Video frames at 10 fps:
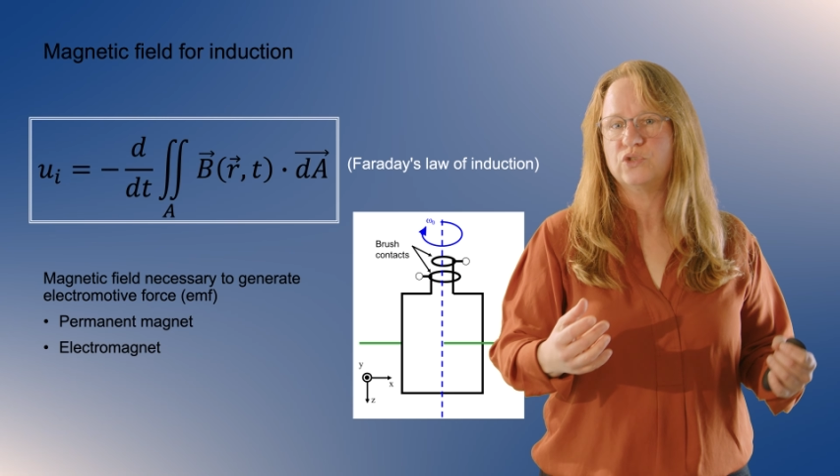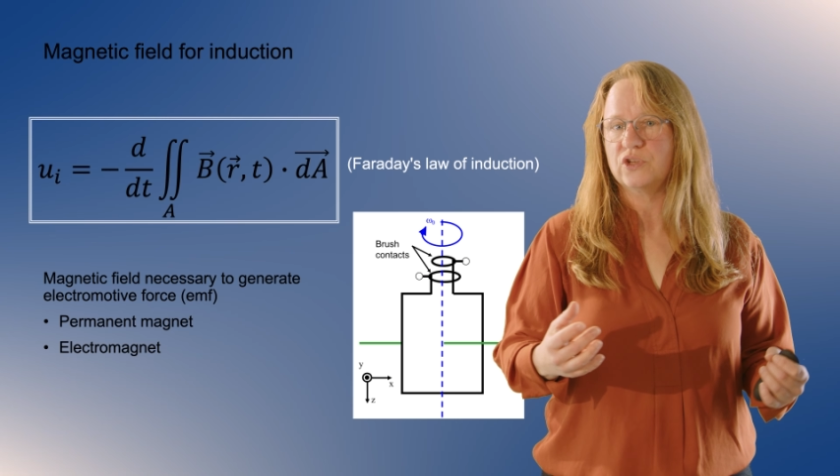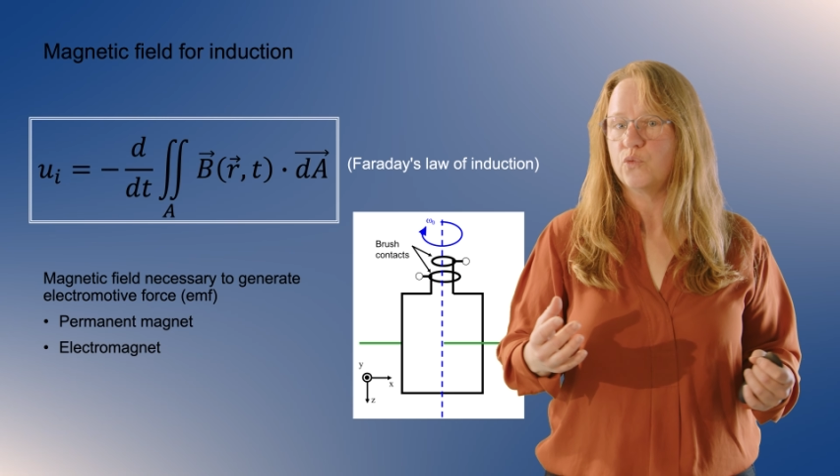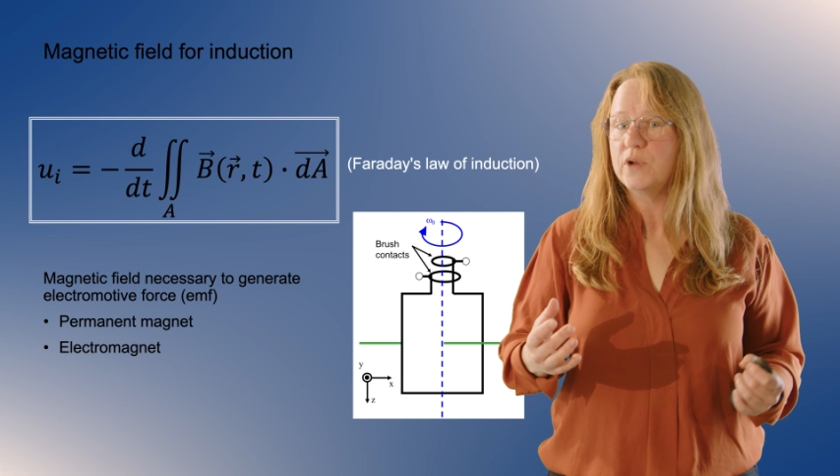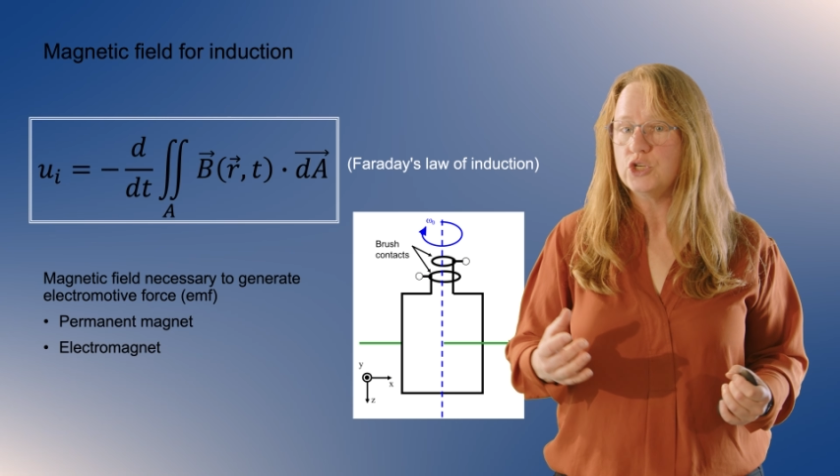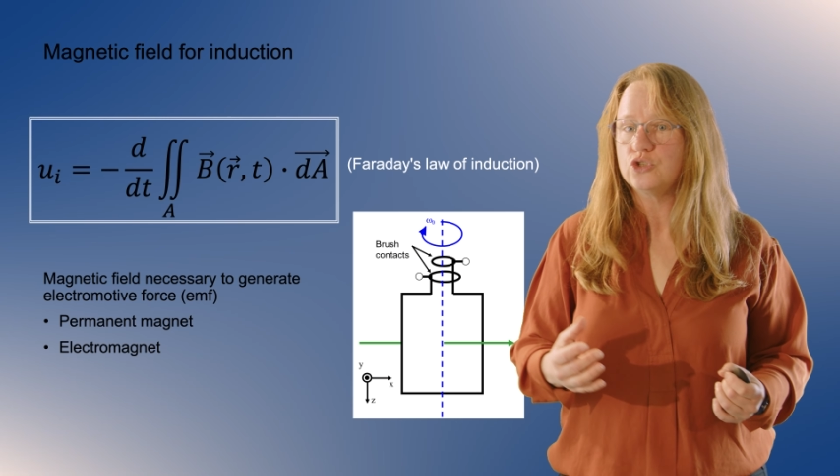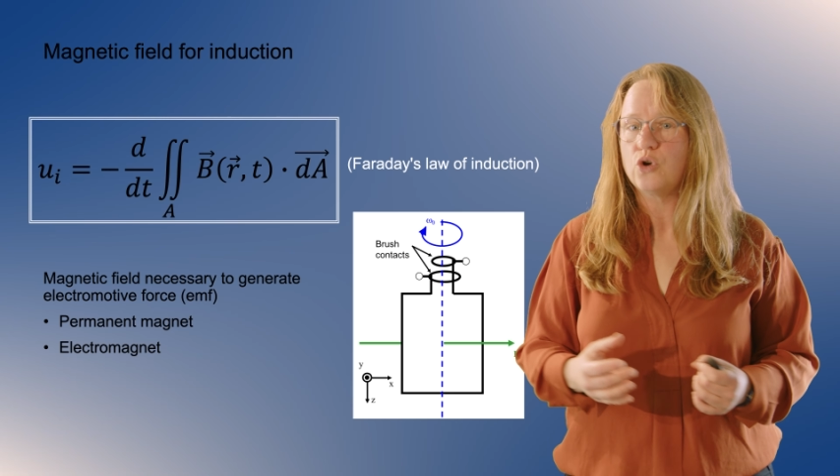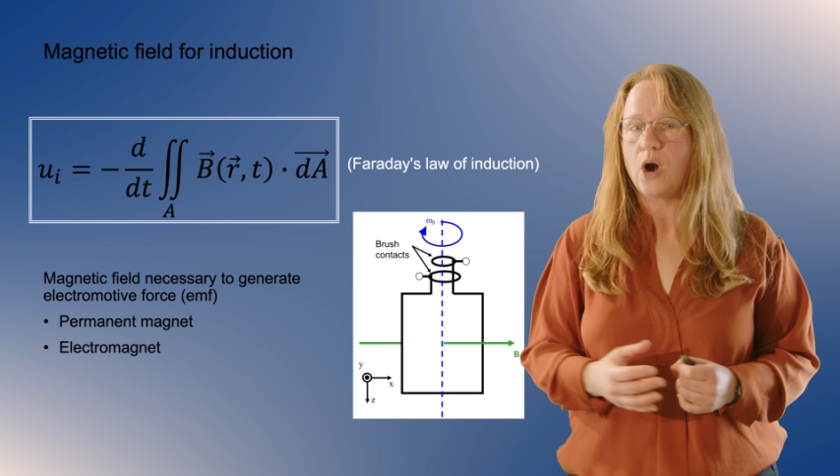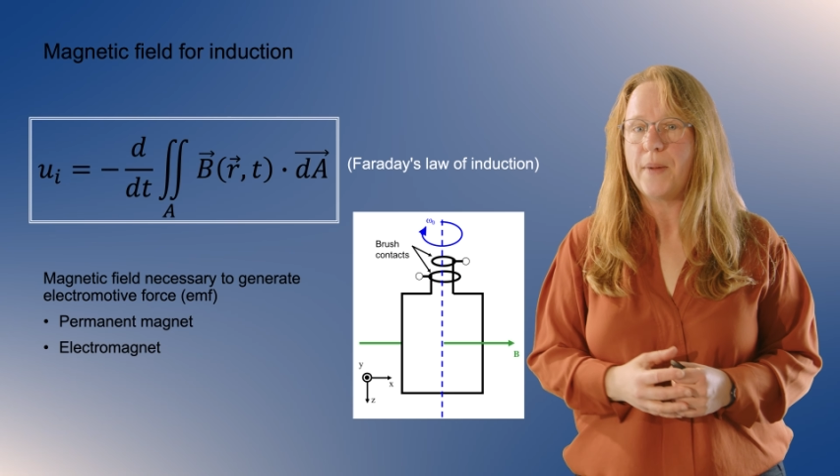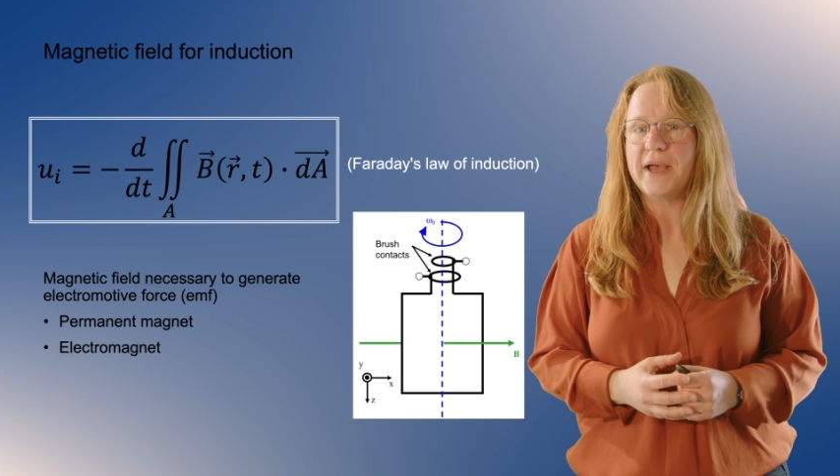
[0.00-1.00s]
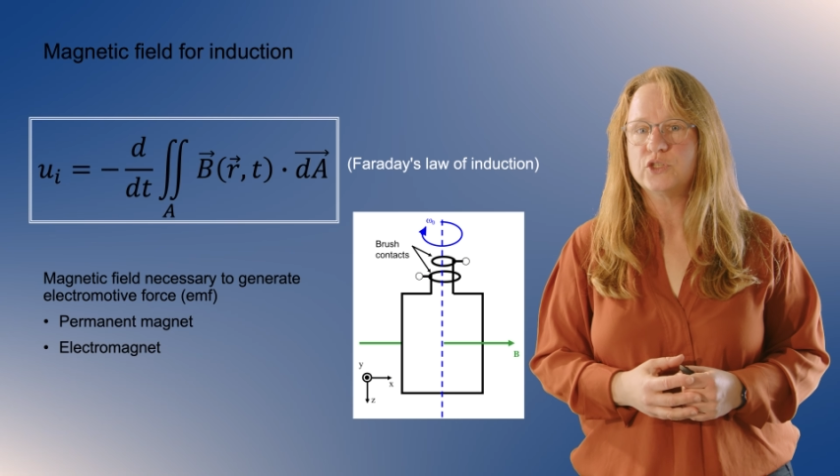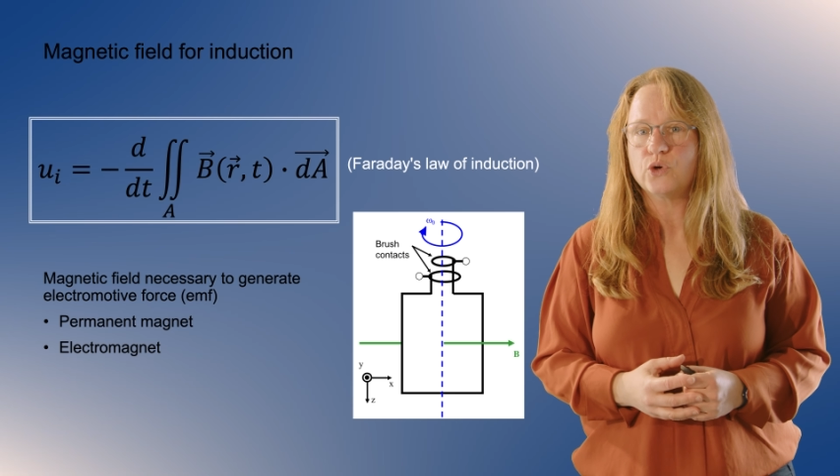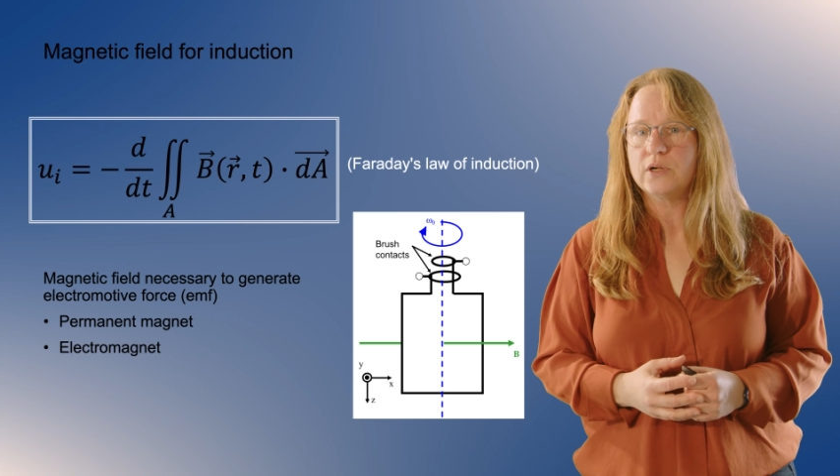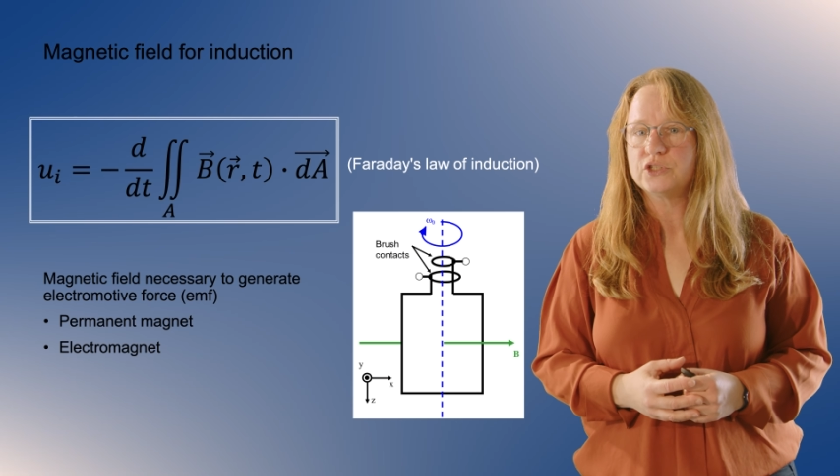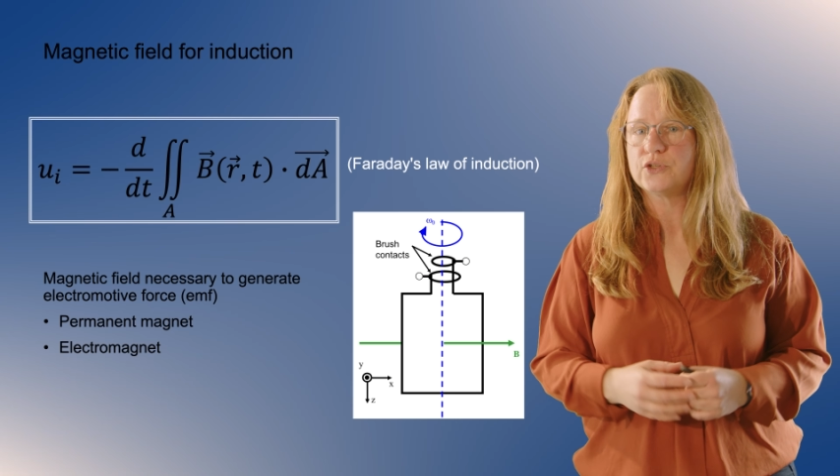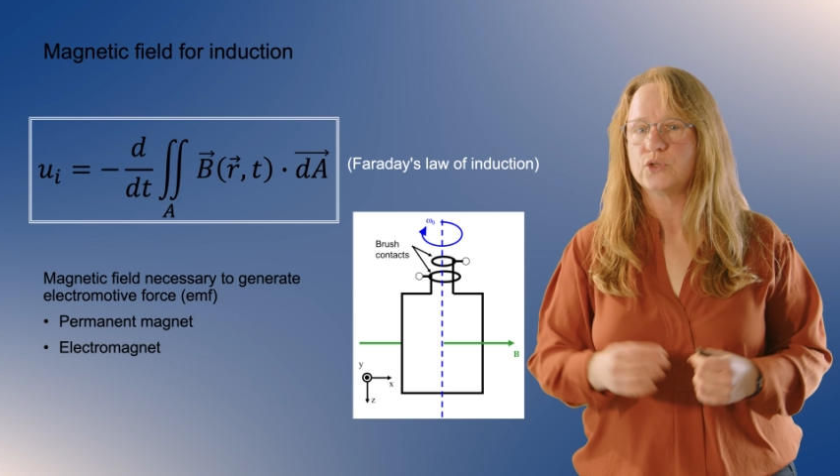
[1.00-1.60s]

in wind turbines also.